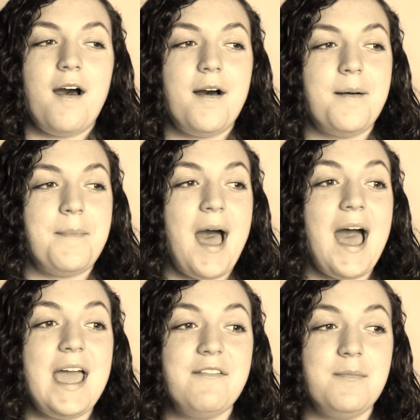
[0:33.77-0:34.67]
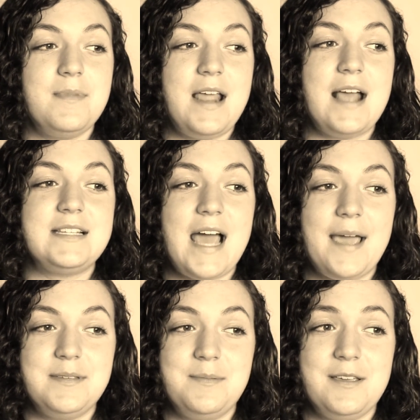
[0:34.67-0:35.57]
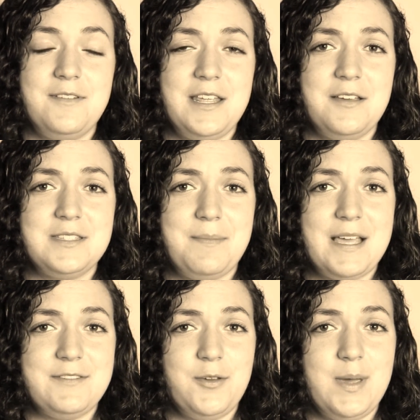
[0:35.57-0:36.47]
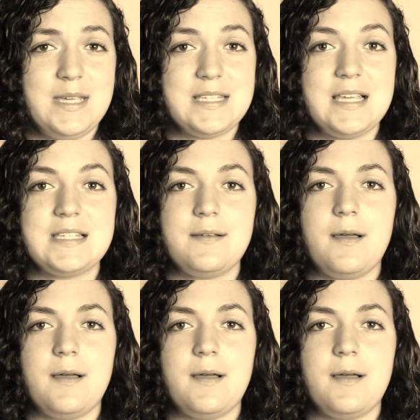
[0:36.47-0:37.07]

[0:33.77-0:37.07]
I haven't had time to make videos the past few weeks because,